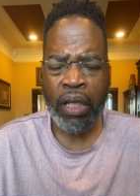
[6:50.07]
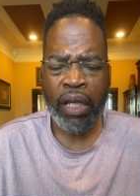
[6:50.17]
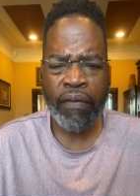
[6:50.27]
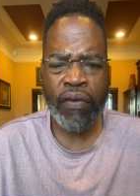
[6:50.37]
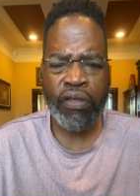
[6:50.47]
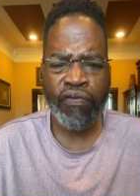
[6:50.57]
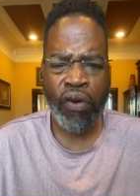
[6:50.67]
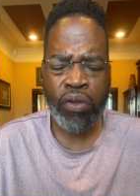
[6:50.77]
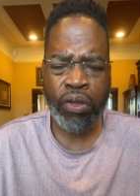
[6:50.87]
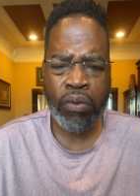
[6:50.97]
if it's
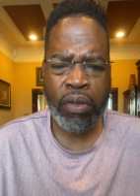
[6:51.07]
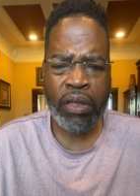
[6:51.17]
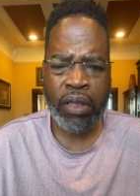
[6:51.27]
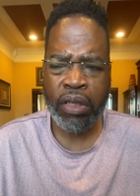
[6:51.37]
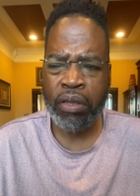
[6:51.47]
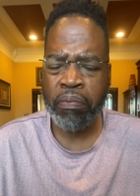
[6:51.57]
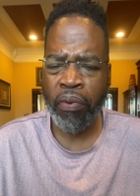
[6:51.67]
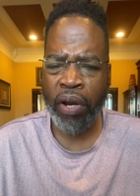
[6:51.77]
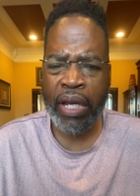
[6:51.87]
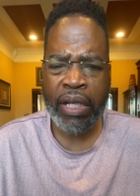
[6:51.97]
virtuous, if it's
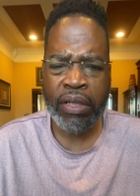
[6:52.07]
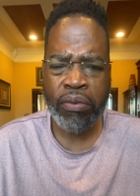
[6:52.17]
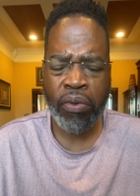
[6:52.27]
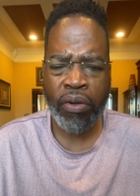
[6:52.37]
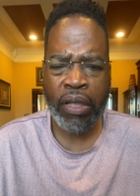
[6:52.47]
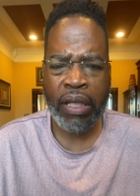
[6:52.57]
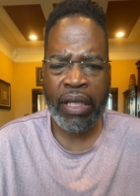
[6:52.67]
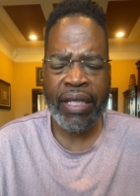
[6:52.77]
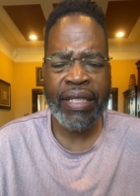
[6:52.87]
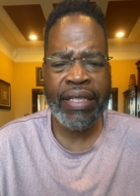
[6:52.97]
praiseworthy,
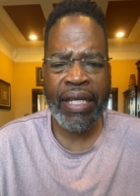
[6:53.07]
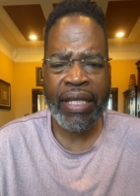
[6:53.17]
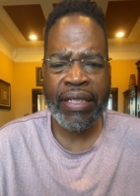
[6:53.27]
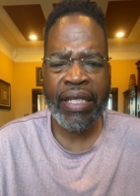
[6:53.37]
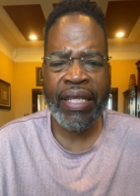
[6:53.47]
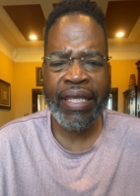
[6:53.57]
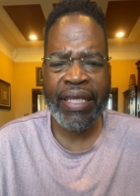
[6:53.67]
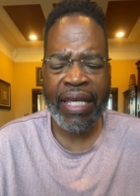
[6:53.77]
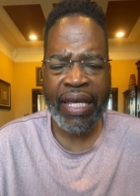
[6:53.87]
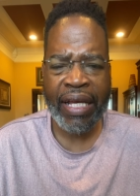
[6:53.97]
he says,
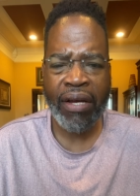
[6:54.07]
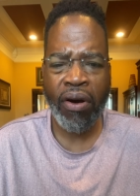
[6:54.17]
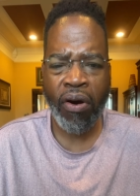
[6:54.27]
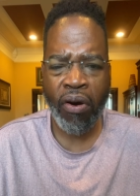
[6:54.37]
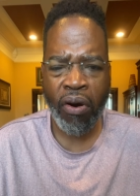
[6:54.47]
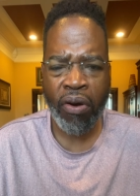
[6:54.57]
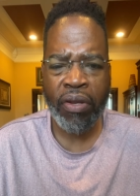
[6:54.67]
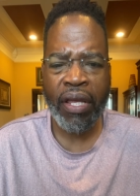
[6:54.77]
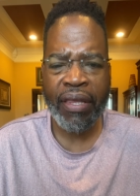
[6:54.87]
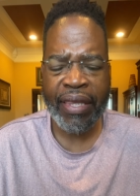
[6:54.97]
think
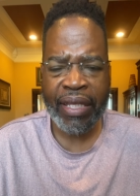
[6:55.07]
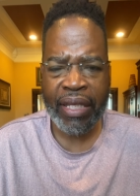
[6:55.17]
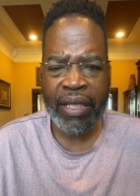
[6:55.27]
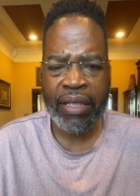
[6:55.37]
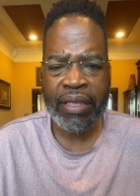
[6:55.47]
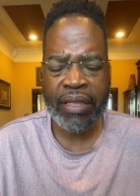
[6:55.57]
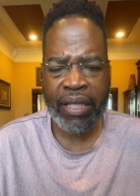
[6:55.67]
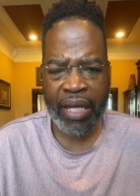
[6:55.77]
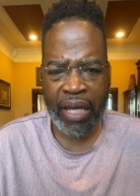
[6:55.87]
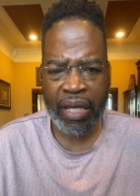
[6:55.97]
on these
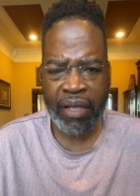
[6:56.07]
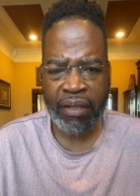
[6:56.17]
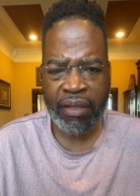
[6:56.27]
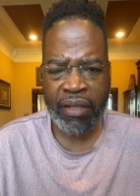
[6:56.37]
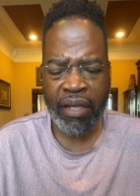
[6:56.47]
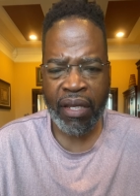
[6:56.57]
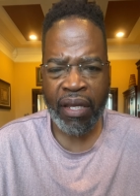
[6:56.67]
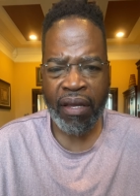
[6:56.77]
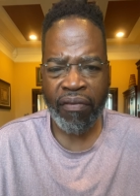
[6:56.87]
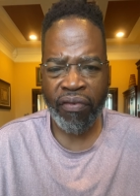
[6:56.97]
things.
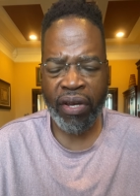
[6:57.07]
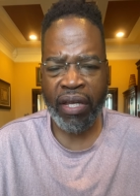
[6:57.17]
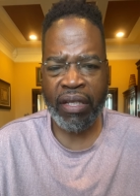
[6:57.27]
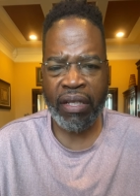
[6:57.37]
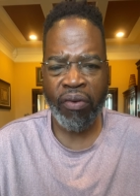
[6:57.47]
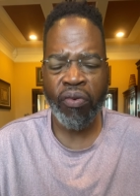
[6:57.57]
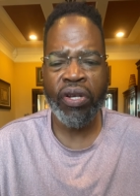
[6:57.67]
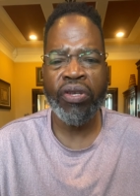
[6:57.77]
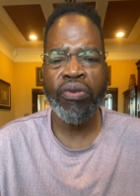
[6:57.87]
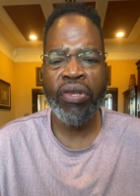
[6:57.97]
Friend, what are
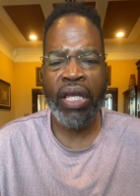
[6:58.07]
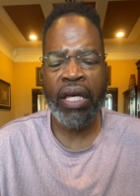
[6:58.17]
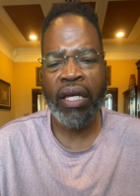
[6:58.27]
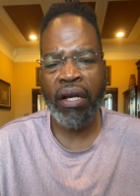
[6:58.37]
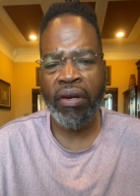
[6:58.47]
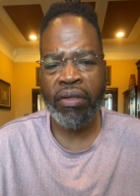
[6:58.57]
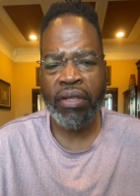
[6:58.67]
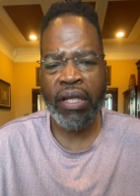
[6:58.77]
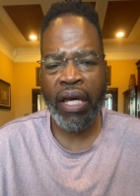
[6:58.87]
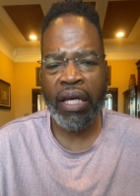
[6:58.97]
you thinking on
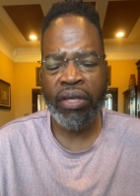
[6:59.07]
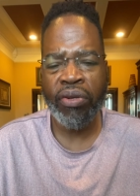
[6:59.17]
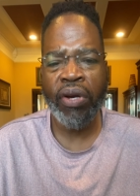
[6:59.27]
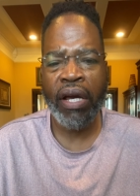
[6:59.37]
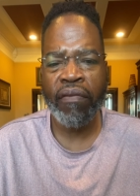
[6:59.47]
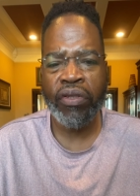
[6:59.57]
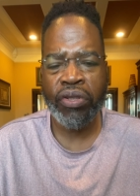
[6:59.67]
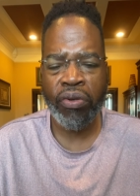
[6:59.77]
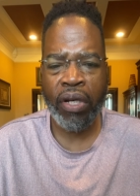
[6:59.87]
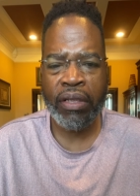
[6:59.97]
today? You have a
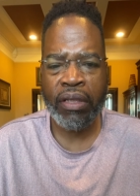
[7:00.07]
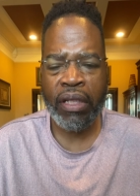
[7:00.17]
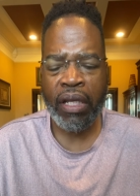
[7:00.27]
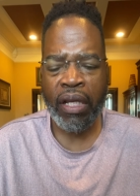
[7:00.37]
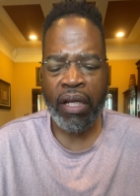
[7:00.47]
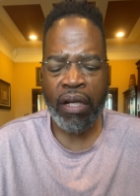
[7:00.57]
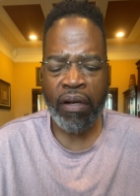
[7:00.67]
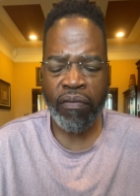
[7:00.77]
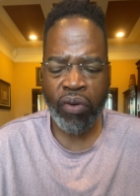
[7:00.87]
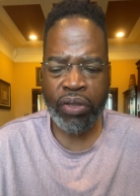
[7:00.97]
choice
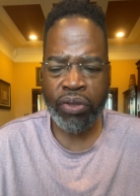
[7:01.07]
of what